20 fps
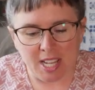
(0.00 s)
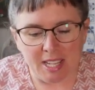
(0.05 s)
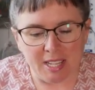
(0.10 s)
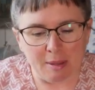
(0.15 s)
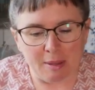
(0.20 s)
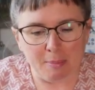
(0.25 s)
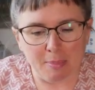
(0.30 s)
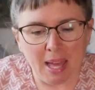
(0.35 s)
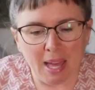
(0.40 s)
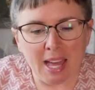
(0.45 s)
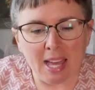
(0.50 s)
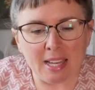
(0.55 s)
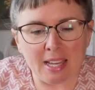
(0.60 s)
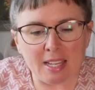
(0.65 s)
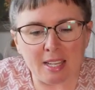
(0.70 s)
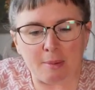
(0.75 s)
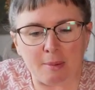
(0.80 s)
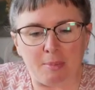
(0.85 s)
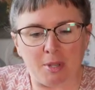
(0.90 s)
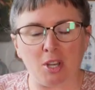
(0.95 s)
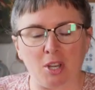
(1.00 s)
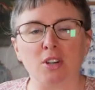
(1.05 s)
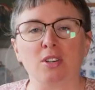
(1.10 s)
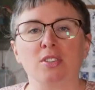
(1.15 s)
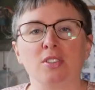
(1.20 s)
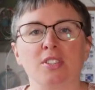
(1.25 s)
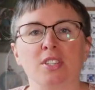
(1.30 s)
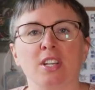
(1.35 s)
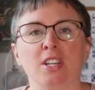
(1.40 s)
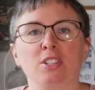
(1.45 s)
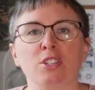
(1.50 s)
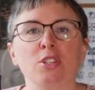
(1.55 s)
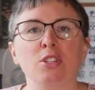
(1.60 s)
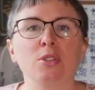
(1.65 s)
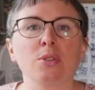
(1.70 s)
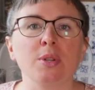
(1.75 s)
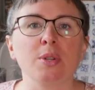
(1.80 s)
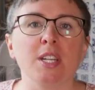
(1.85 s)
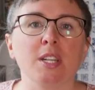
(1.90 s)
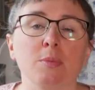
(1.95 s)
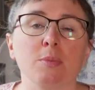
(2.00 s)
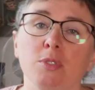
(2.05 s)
take it back because I knew it